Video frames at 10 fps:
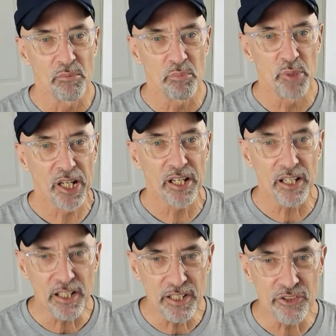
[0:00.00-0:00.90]

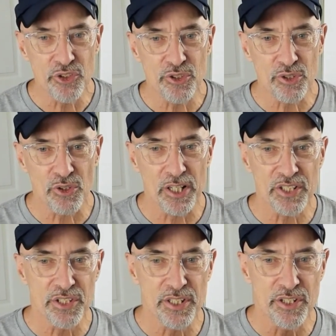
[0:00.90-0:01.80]
Because
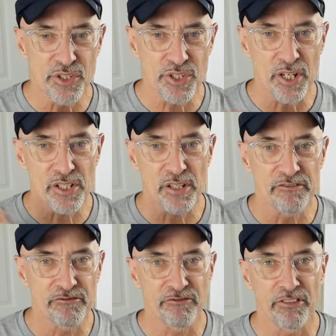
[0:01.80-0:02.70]
trust is such a
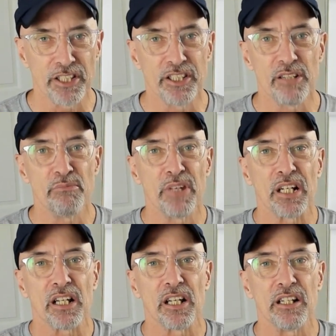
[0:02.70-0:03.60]

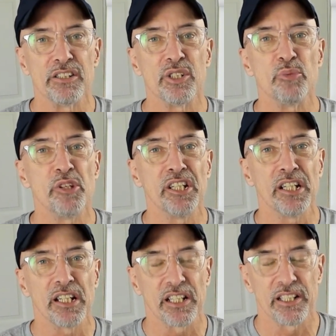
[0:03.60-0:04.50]
fundamental
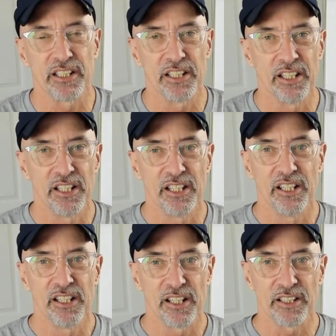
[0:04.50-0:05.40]
underpinning
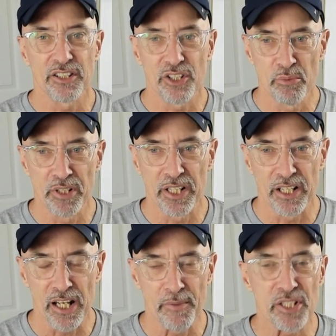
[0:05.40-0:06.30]
to human
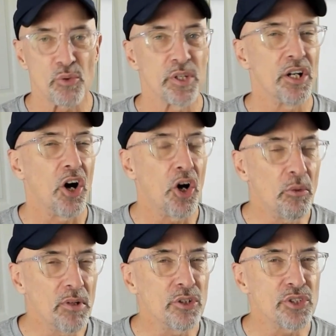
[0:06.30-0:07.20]
dynamics, we
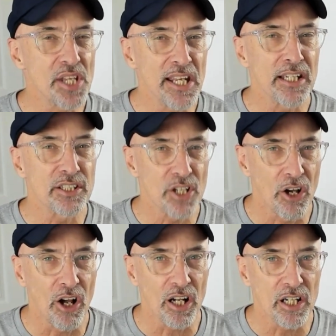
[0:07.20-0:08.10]
almost can't
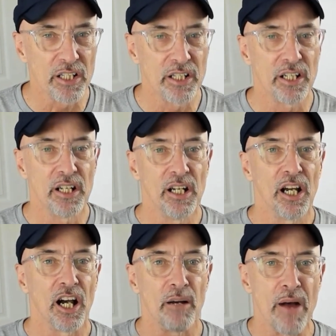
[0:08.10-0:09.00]
talk
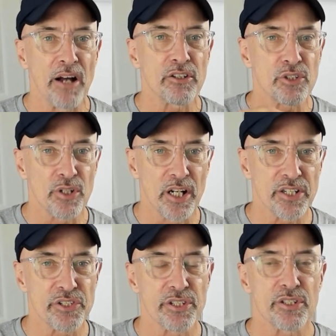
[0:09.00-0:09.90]
about
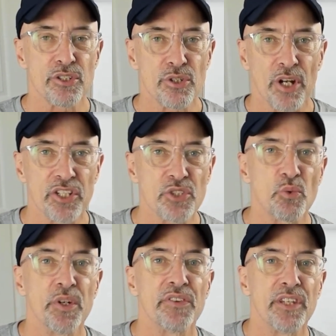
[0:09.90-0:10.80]
trust
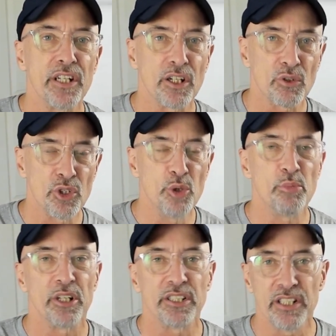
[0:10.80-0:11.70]
within a group,
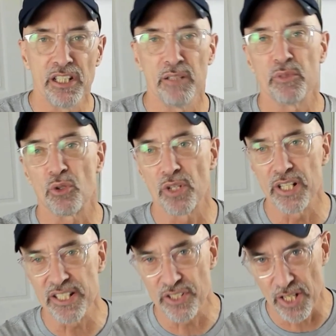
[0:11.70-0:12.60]
a team, an
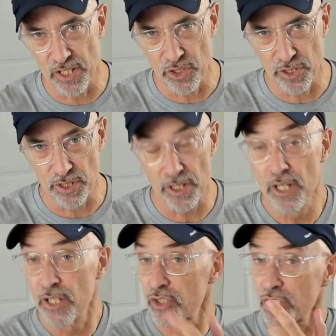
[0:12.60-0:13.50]
organization,
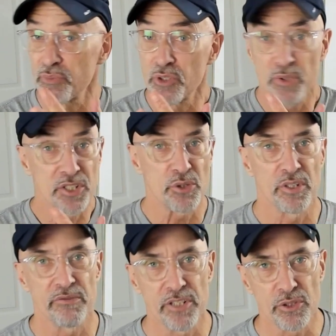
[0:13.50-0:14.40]
trust between two
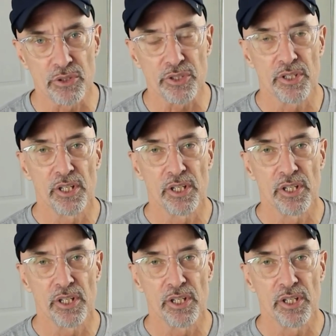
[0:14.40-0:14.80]
individuals.